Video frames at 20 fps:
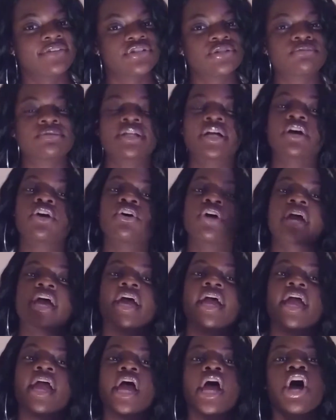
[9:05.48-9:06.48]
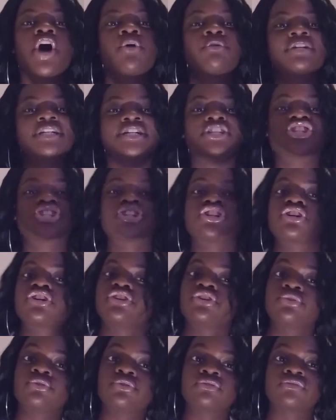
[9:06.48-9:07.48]
She was like, okay, well, let's turn
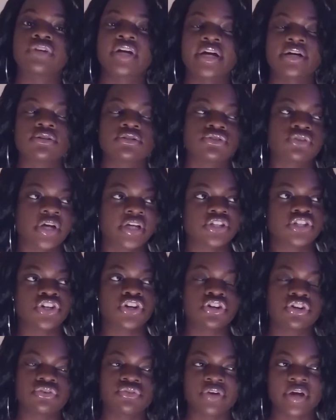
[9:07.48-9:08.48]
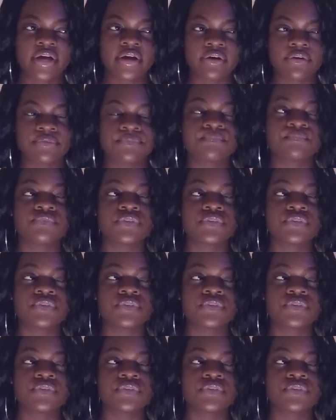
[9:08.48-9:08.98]
you around. So I turned around,